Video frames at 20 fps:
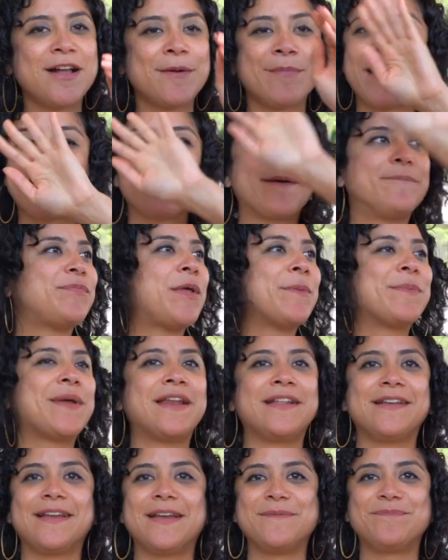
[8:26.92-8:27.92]
I'm like, I'm
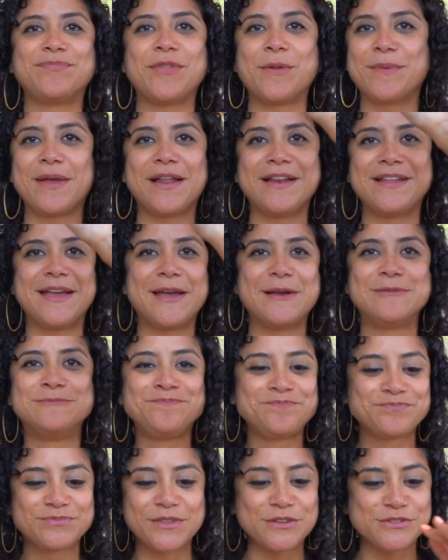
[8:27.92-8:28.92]
getting it, I'm getting it.
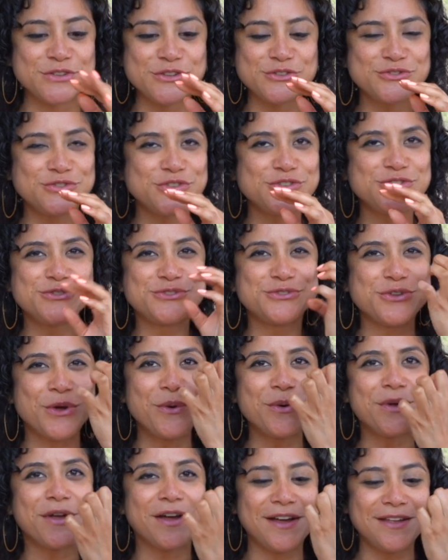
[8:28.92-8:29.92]
Because it's just
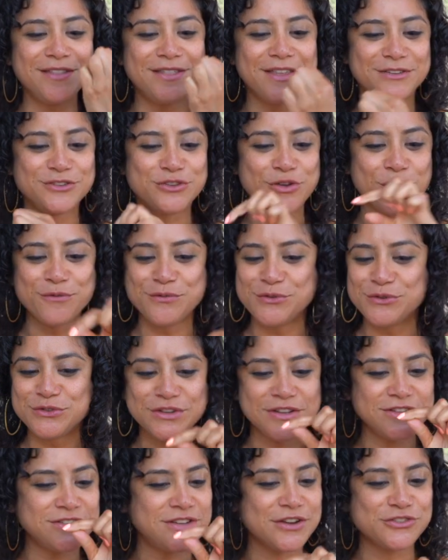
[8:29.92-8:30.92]
so good. The tofu
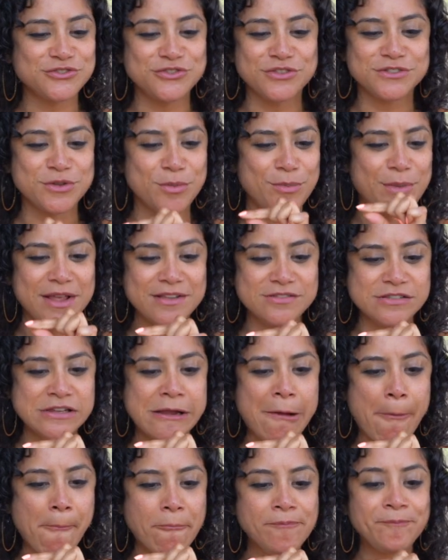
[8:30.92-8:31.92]
skin texture is
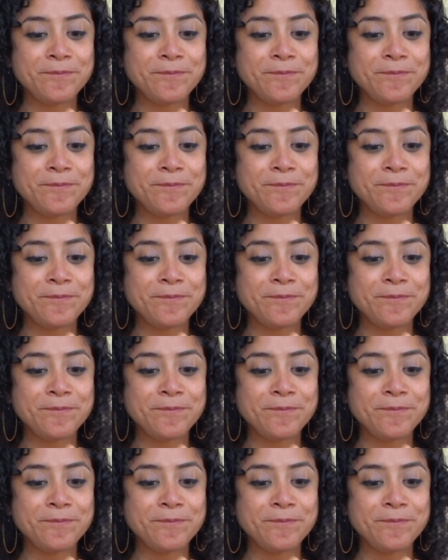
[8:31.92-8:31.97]
amazing.